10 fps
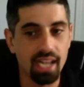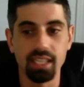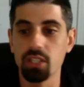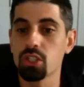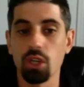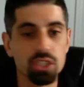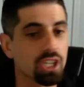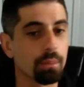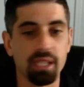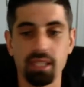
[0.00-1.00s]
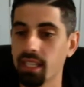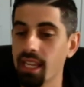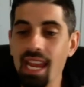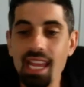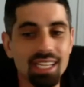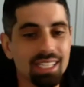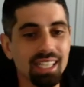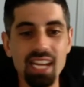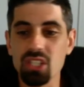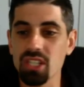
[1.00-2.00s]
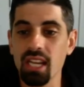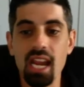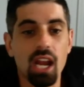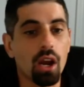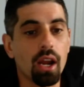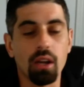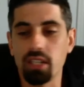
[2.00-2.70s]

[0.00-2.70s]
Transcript: And the insurance company, the legislation are,